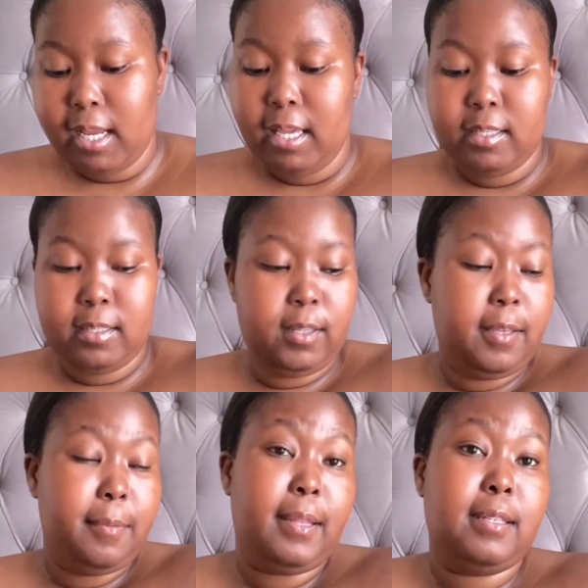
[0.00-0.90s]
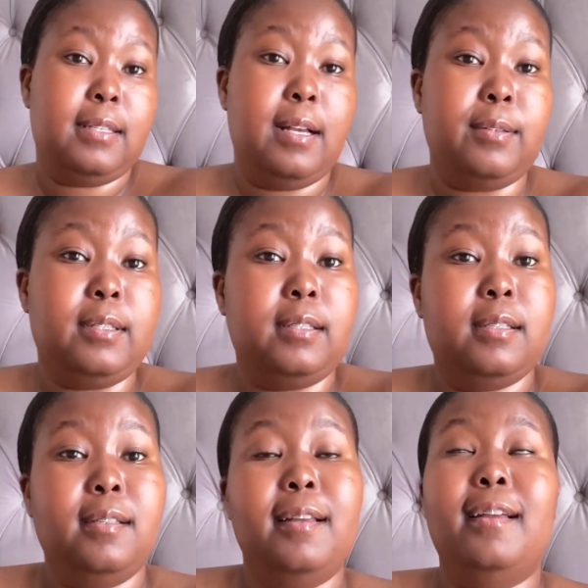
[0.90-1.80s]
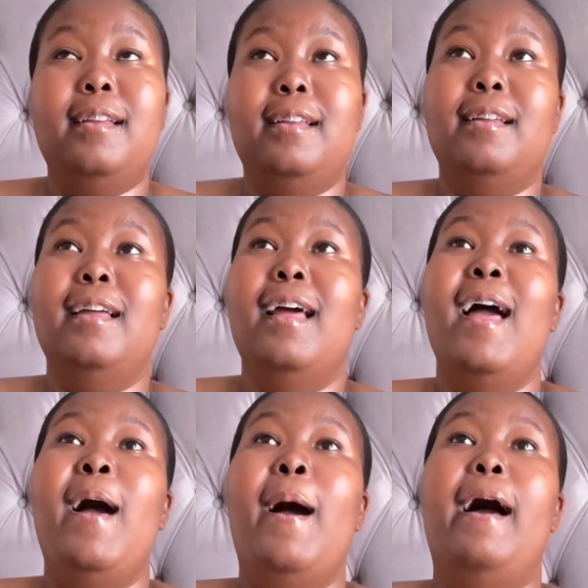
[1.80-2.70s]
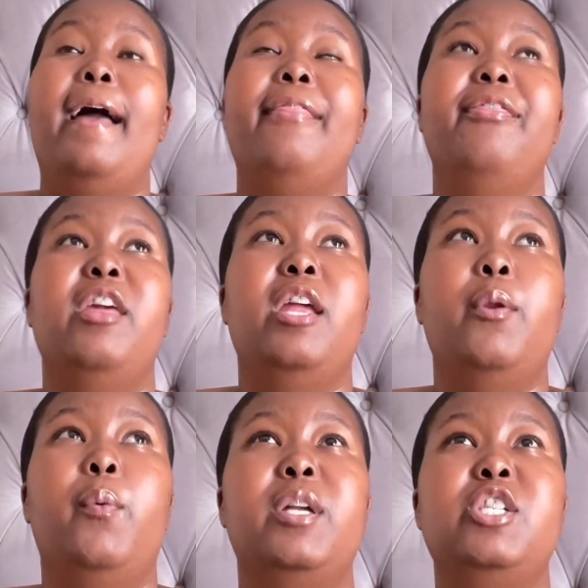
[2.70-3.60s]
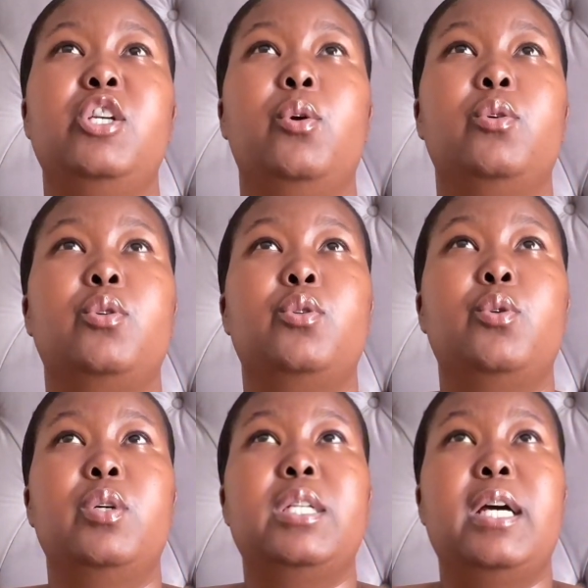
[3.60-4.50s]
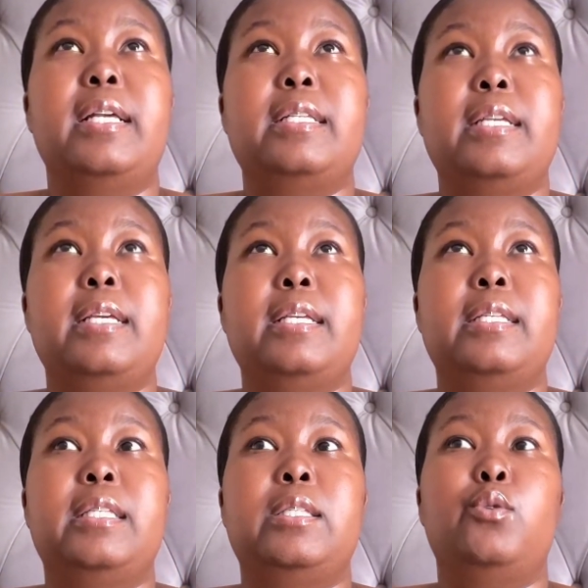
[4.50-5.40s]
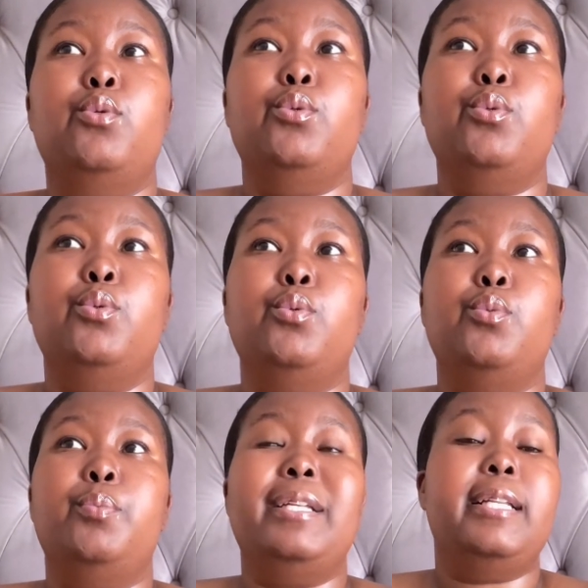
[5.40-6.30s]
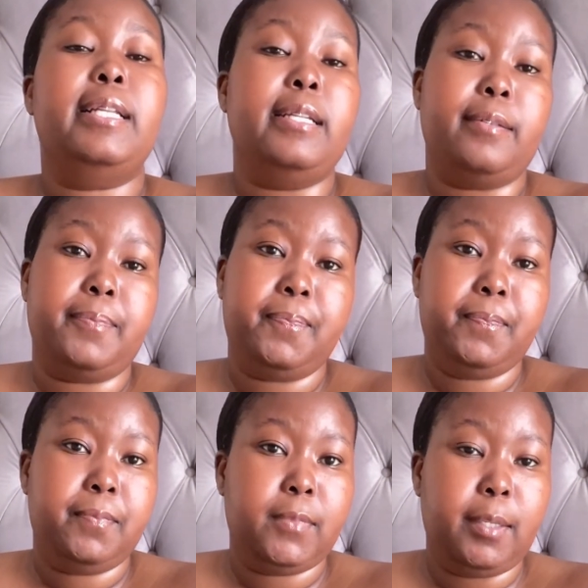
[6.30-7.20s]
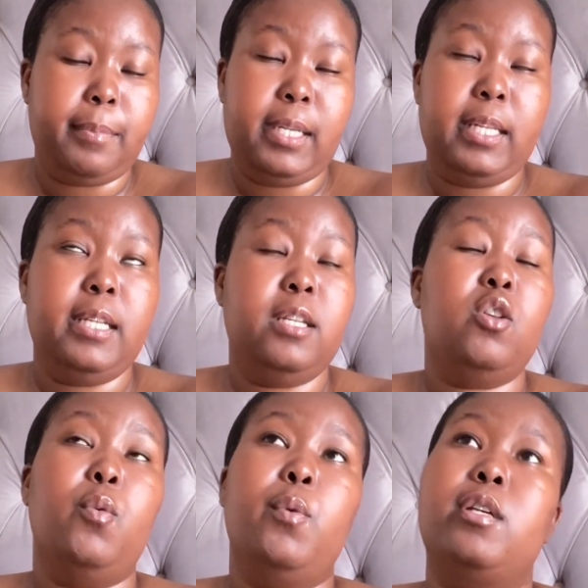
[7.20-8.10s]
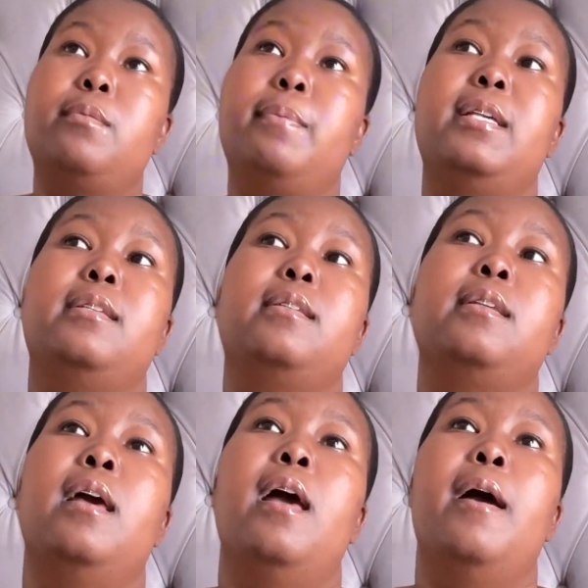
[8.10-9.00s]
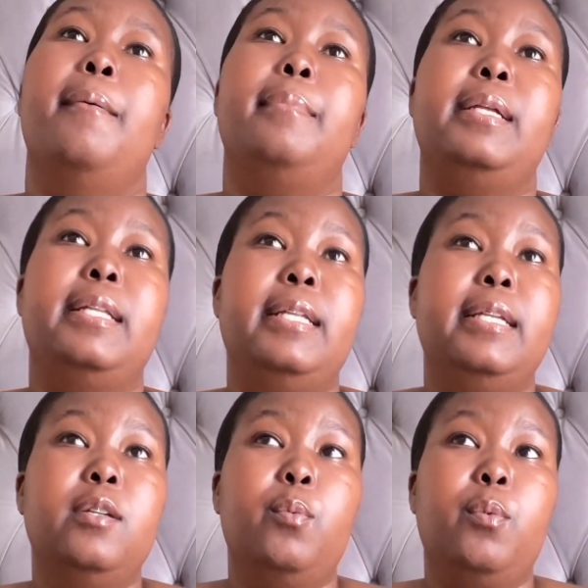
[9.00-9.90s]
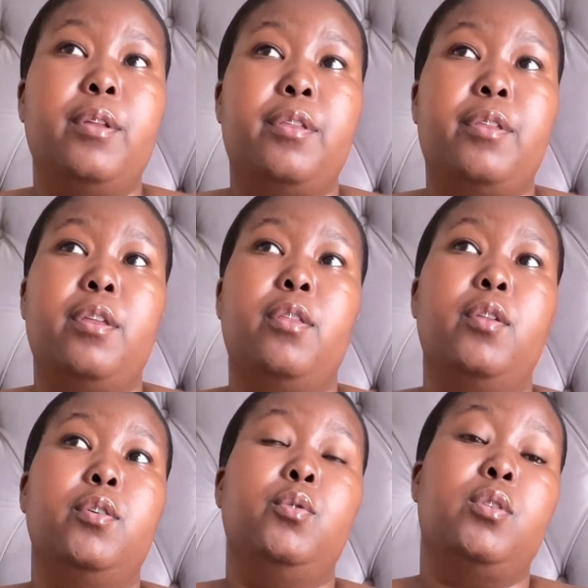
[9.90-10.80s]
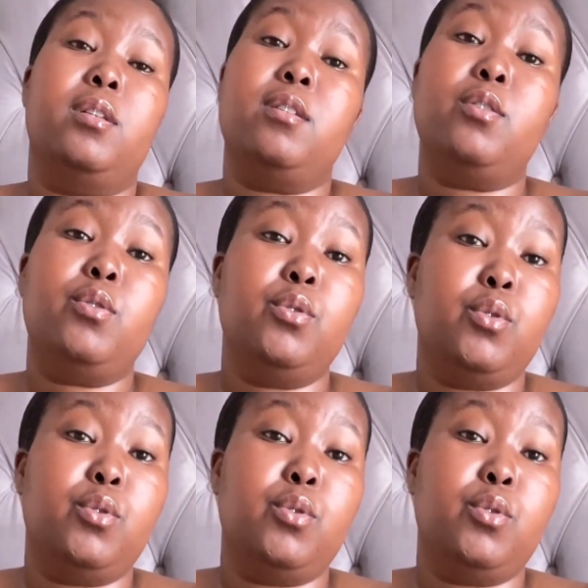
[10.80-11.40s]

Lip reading: it's not their mother's houses. And then what she also taught us is to be clean in your workspace, be clean with the utensils you're